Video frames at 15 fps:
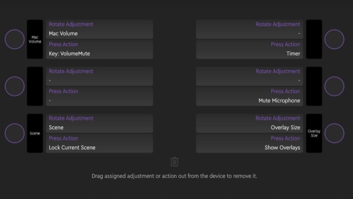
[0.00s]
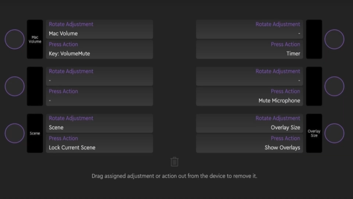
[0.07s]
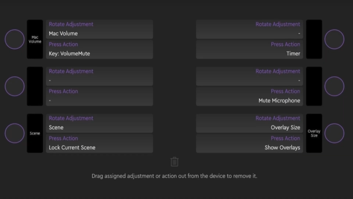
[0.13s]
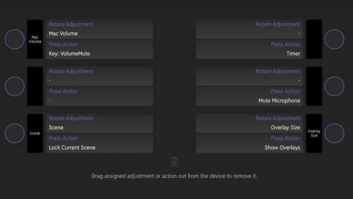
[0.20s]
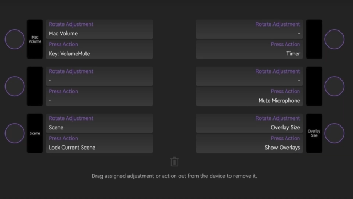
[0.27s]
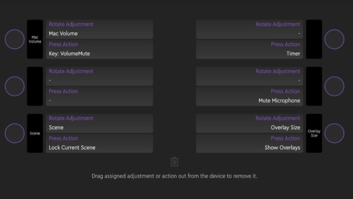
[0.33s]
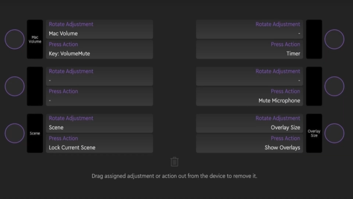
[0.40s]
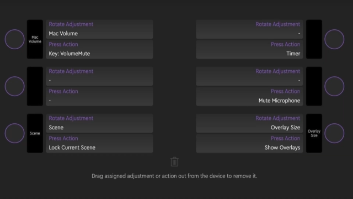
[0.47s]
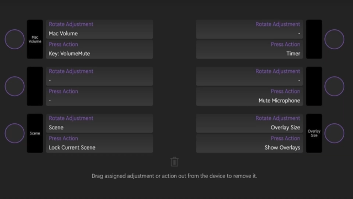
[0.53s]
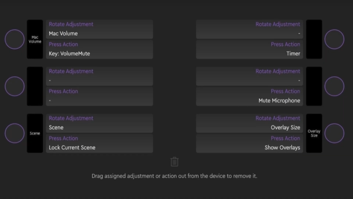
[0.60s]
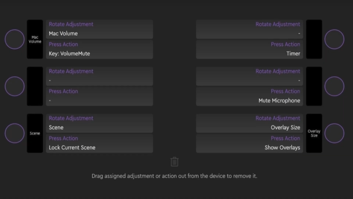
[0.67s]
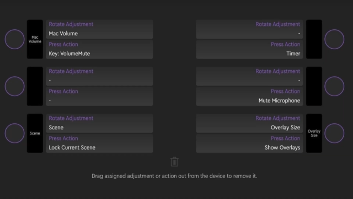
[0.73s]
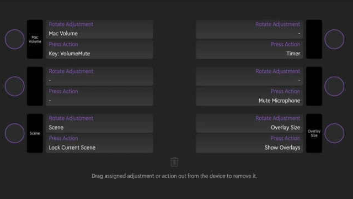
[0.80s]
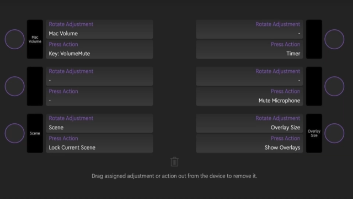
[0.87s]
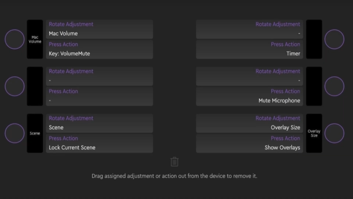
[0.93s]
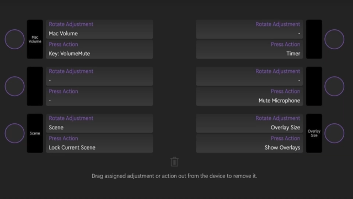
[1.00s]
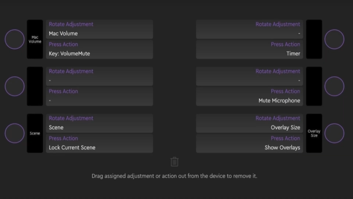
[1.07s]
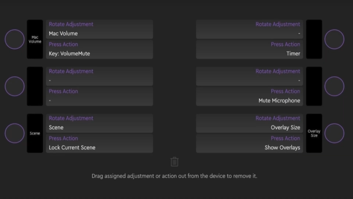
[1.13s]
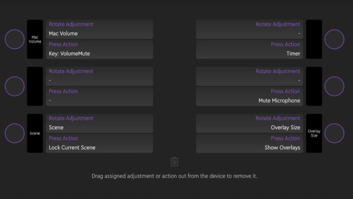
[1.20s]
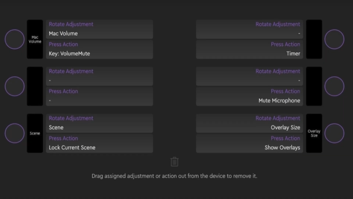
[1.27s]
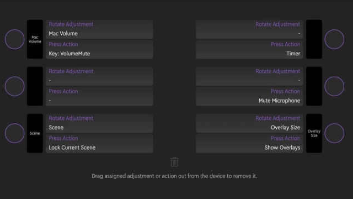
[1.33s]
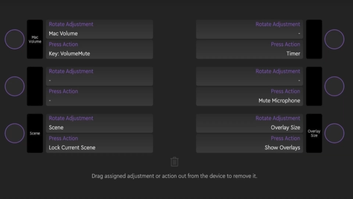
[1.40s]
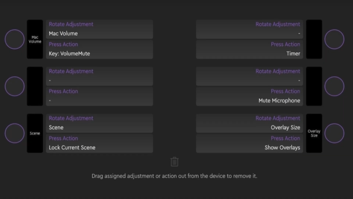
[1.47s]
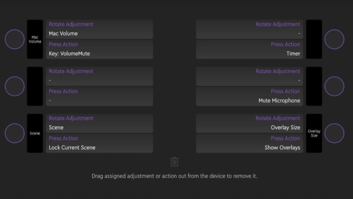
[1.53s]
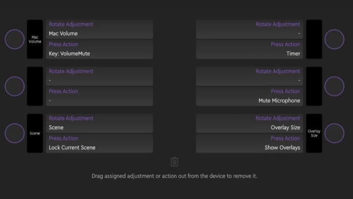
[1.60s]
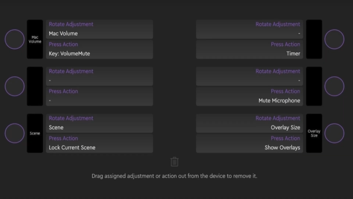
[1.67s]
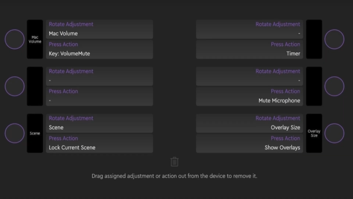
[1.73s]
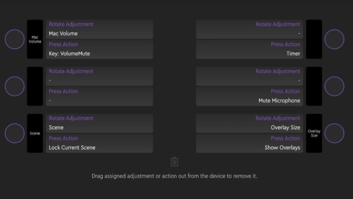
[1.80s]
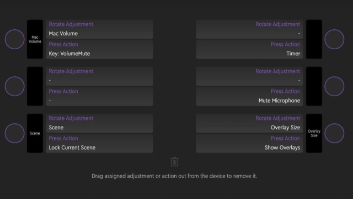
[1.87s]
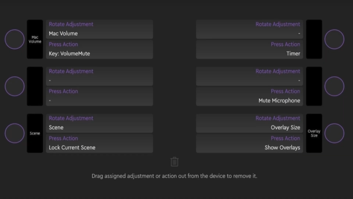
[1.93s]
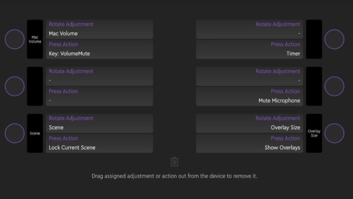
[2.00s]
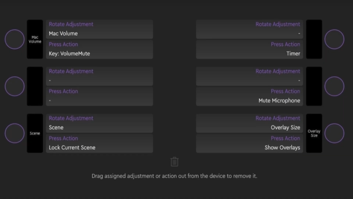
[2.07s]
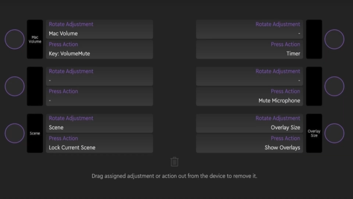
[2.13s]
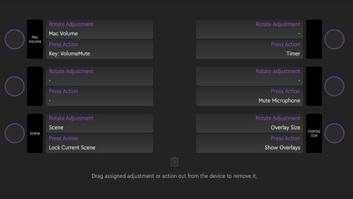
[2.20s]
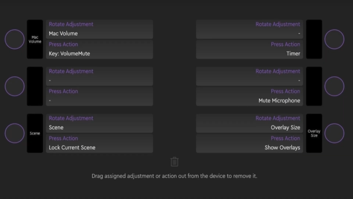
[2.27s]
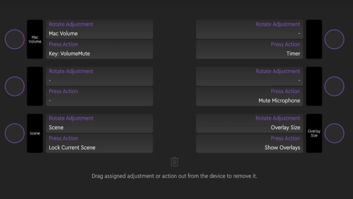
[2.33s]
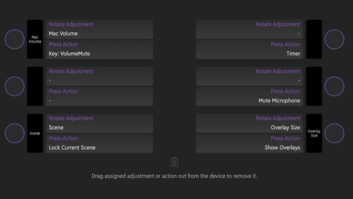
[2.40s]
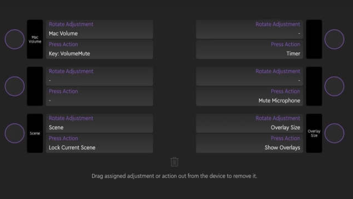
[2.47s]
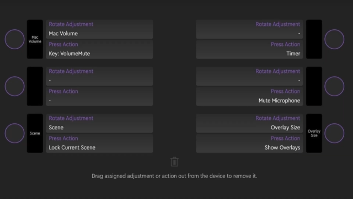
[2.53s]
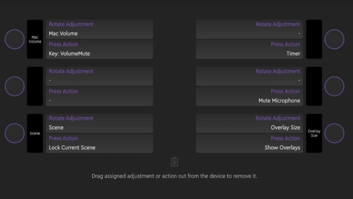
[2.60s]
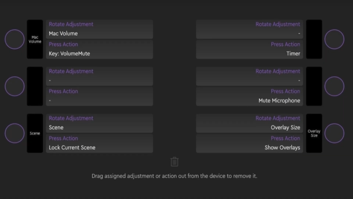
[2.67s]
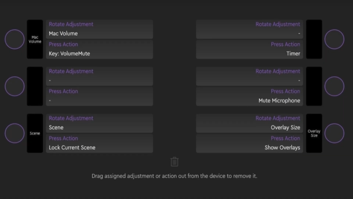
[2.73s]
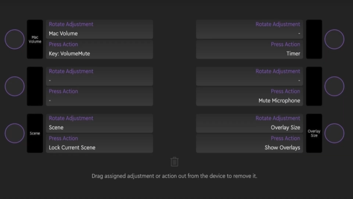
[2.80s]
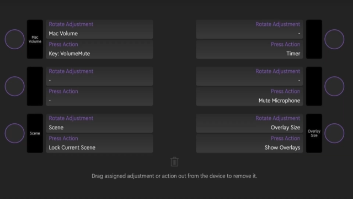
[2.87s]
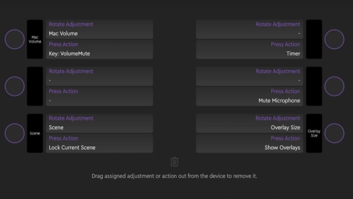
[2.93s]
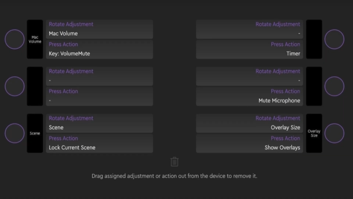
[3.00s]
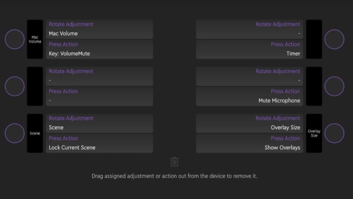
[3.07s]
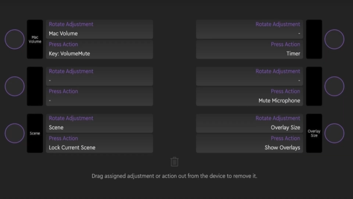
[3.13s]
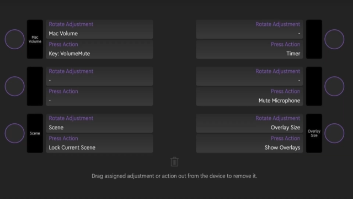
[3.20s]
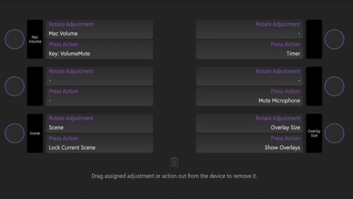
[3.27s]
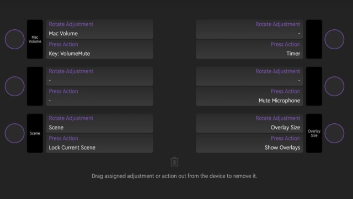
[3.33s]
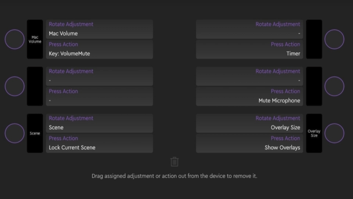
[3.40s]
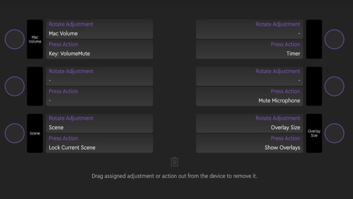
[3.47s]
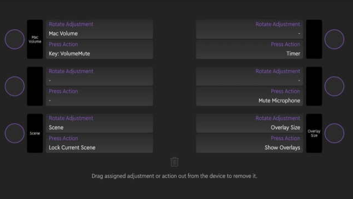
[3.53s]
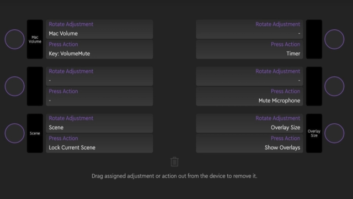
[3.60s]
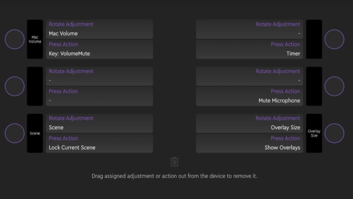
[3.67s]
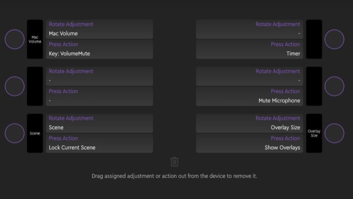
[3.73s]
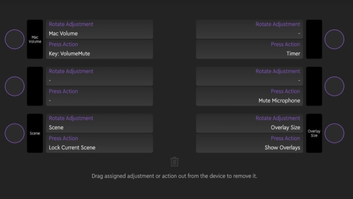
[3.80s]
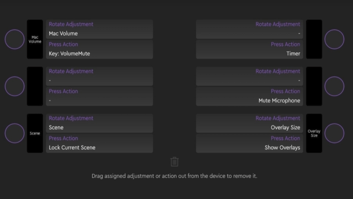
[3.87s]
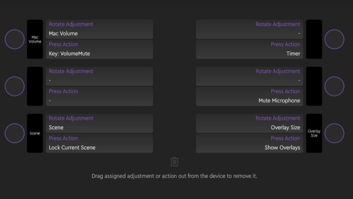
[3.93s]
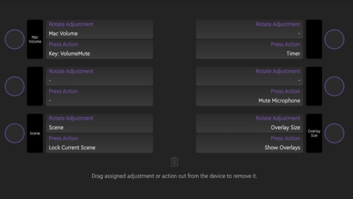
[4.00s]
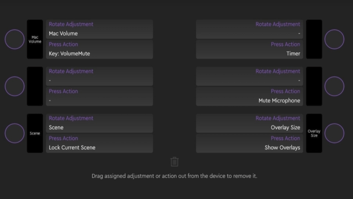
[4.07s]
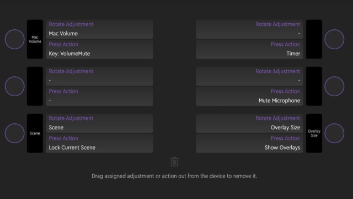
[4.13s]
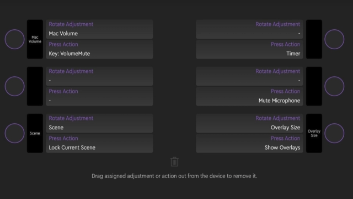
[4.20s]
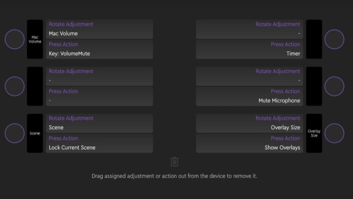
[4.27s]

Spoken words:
[unreadable: no face in view]